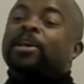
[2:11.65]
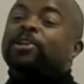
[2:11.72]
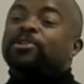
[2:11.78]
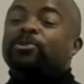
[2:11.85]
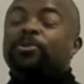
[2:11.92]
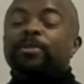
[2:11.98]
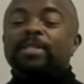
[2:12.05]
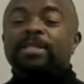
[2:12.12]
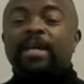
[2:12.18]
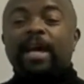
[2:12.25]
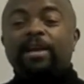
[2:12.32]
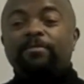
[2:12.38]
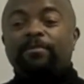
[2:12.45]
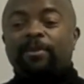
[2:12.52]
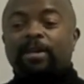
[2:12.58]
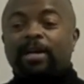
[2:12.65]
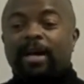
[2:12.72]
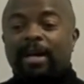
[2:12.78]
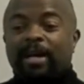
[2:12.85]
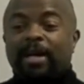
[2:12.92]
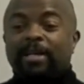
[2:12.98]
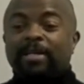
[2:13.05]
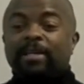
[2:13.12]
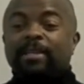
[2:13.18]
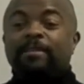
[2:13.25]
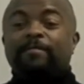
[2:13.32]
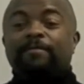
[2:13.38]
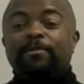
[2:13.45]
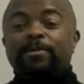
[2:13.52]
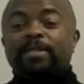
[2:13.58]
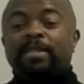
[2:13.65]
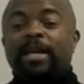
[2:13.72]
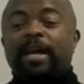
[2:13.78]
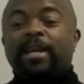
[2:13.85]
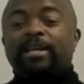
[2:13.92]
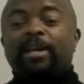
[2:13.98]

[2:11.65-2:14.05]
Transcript: So the sign for God, the first line,